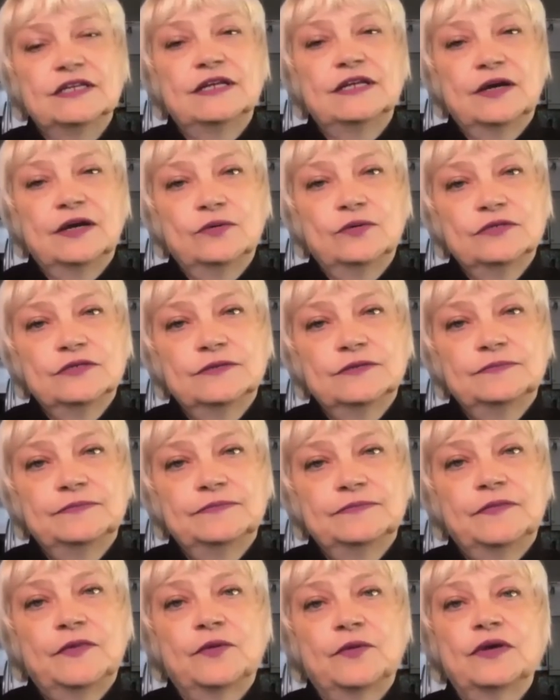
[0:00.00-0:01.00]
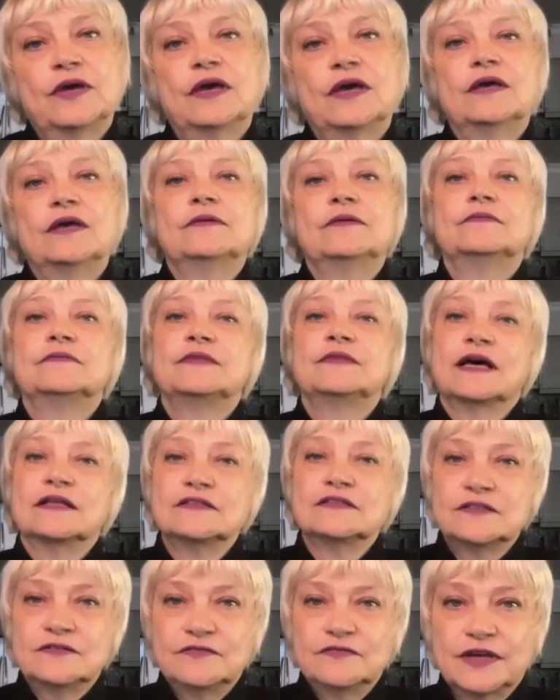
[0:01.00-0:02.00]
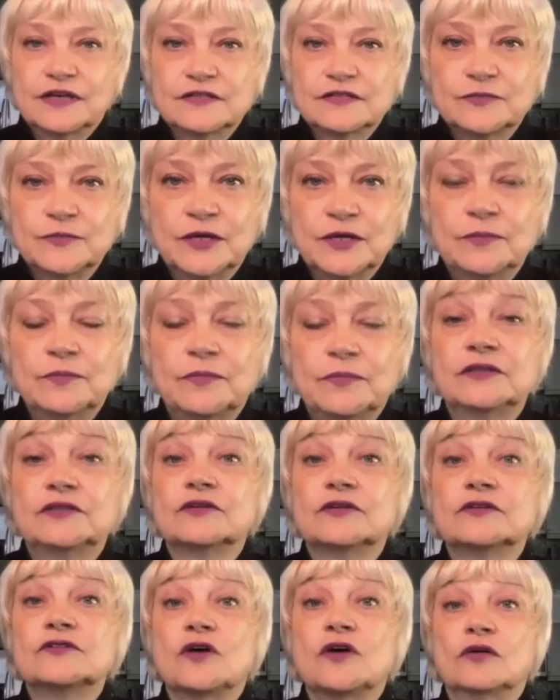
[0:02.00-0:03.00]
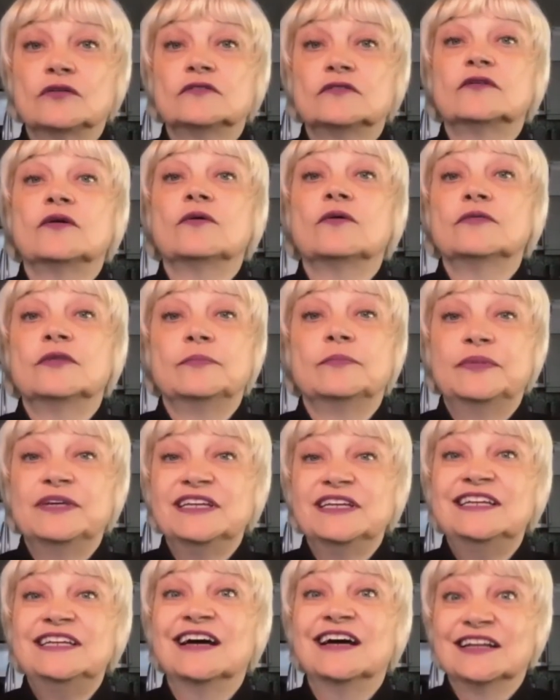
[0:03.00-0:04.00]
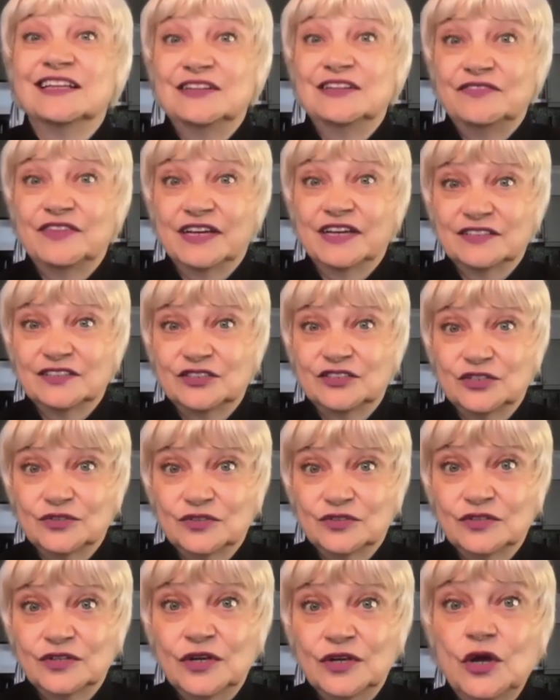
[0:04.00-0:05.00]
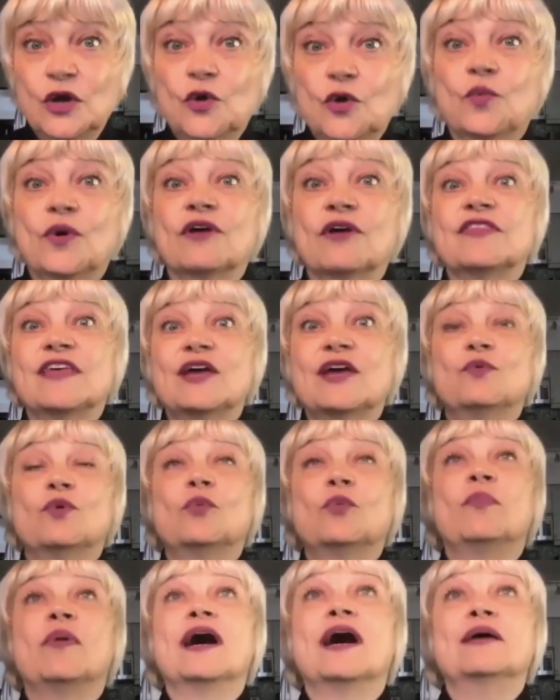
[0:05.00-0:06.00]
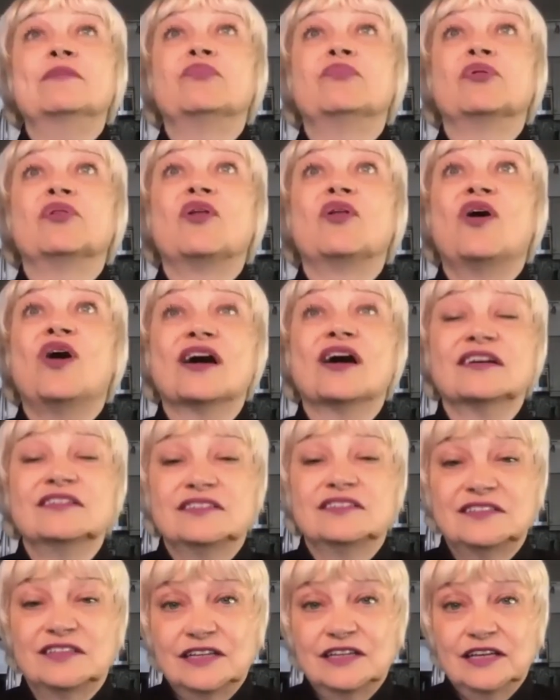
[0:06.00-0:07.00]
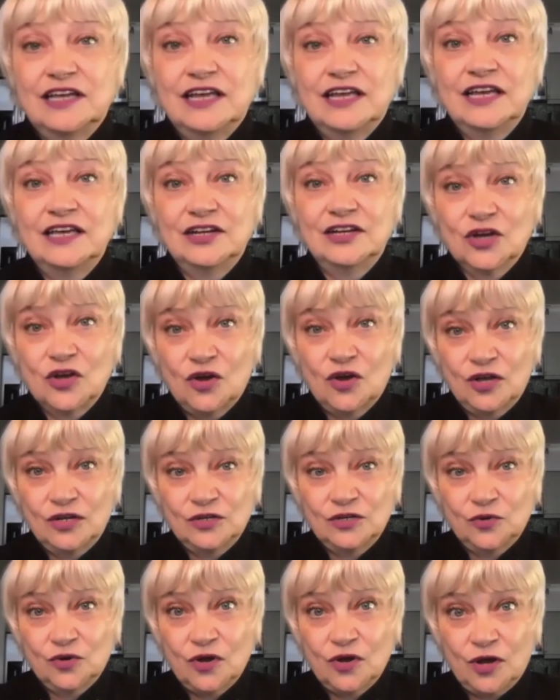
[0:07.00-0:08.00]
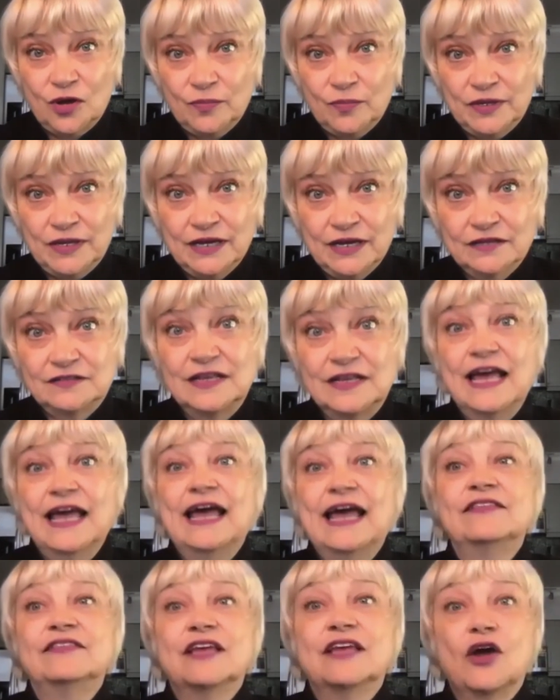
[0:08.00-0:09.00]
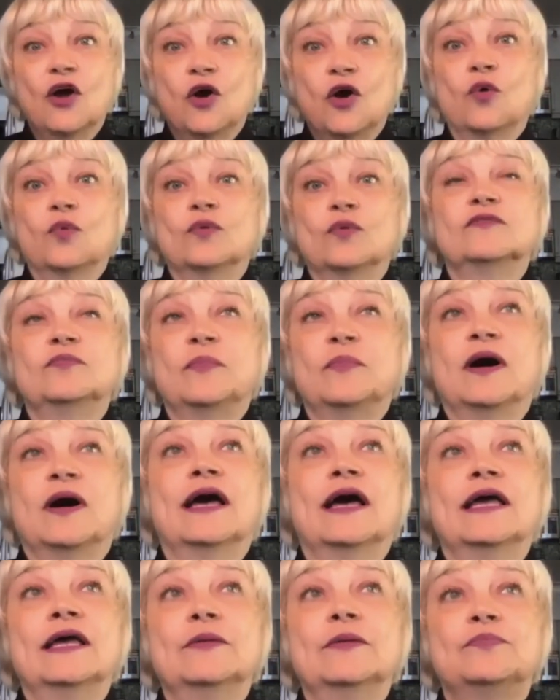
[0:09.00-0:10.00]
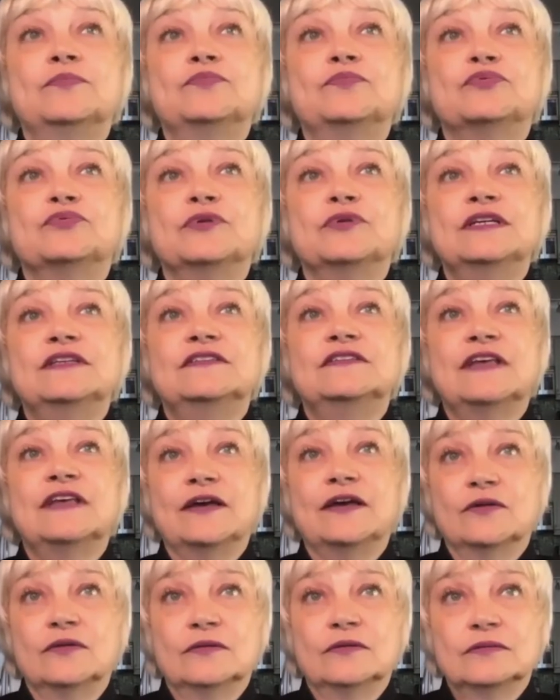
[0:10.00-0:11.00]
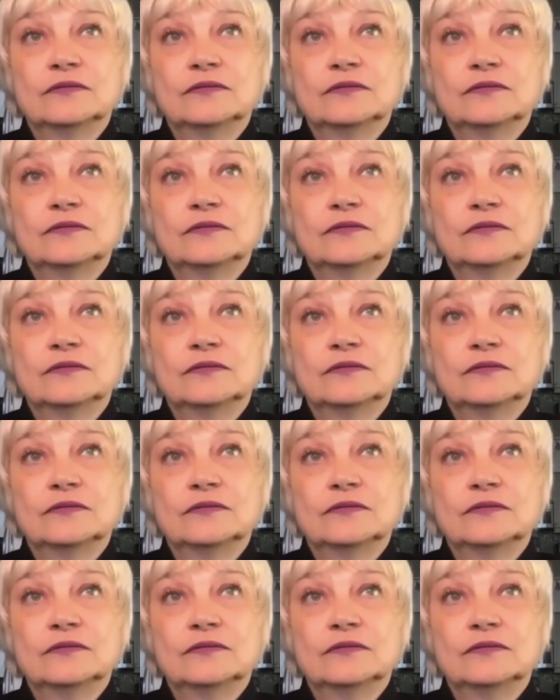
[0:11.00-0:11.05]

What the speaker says: out. Okay, that's investment. But there's also the big gun investors where they will buy blocks in a condo complex and they always buy pre-sale.